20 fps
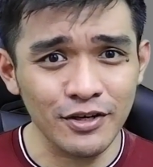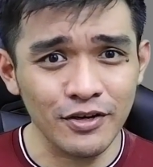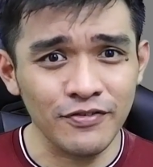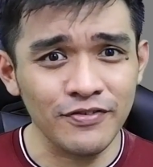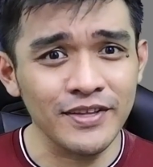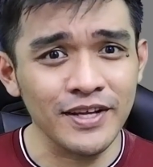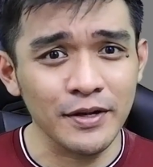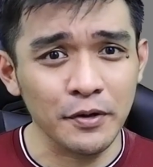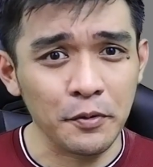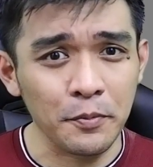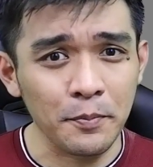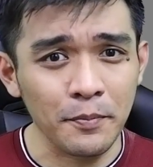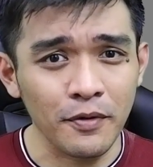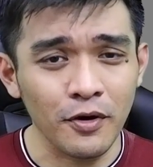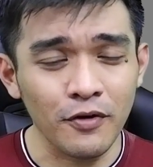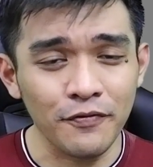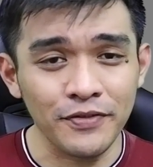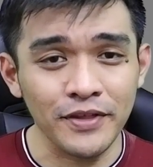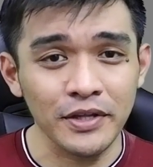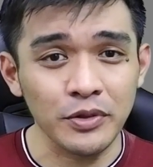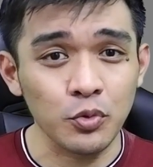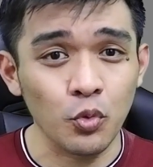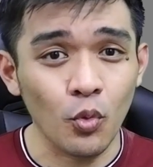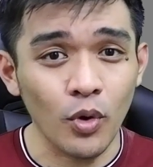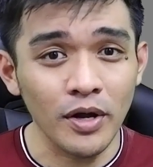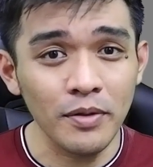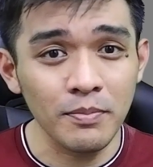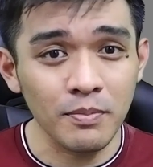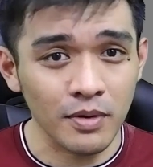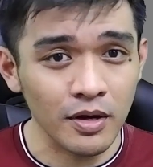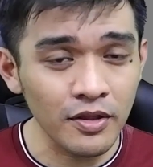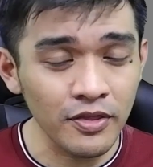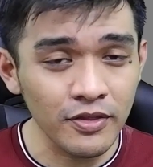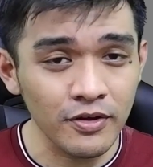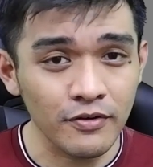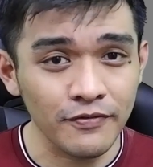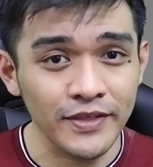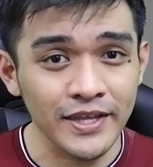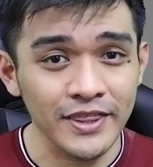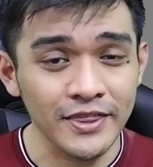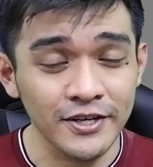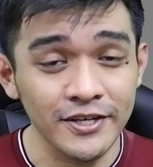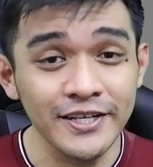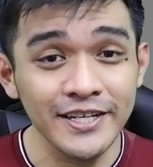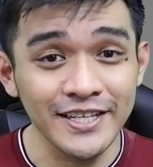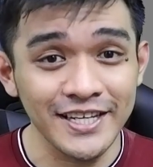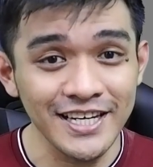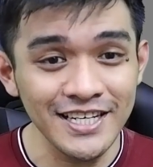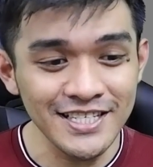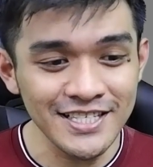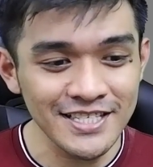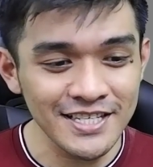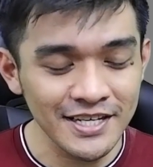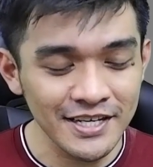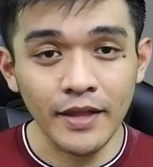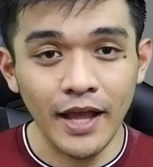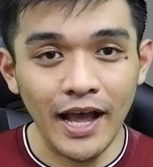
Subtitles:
of that 1 month, of that 30 days,